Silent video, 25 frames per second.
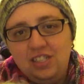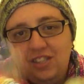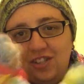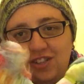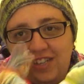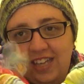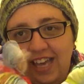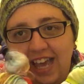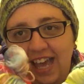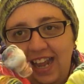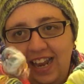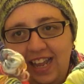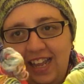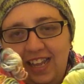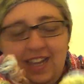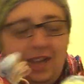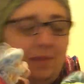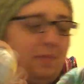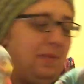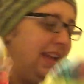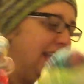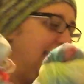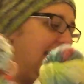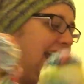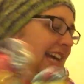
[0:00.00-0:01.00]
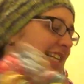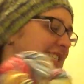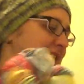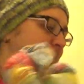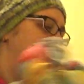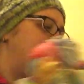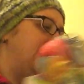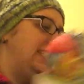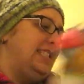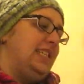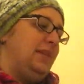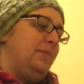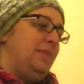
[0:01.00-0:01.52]
Look at it. Come on, it has to
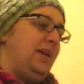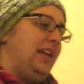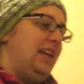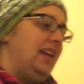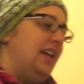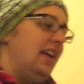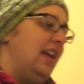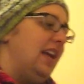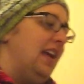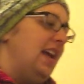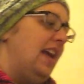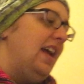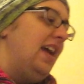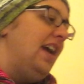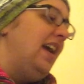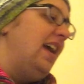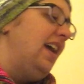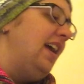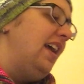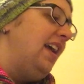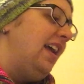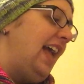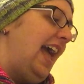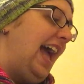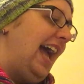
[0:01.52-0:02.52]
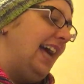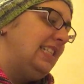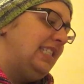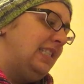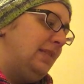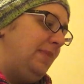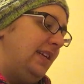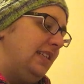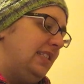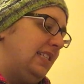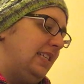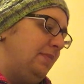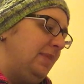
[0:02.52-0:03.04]
be a Timmy. Has
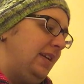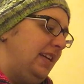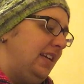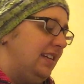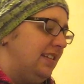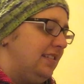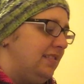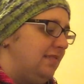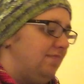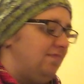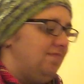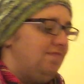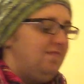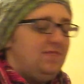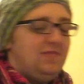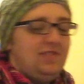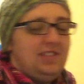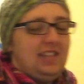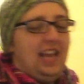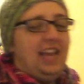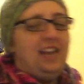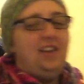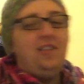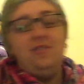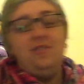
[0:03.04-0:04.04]
to be a Timmy. I